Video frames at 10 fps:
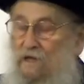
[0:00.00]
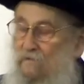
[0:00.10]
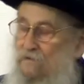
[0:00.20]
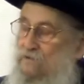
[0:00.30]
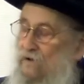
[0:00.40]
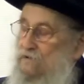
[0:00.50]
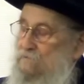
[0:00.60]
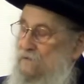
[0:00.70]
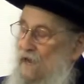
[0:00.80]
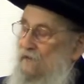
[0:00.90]
which
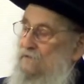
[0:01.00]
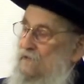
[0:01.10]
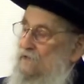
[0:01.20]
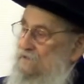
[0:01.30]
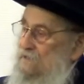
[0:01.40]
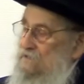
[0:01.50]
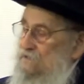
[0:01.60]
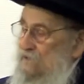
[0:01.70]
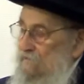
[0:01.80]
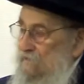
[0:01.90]
goes beyond the
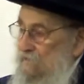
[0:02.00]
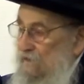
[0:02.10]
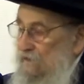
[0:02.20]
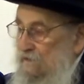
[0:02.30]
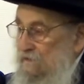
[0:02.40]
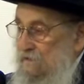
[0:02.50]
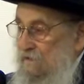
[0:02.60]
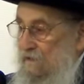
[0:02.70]
existence of the world.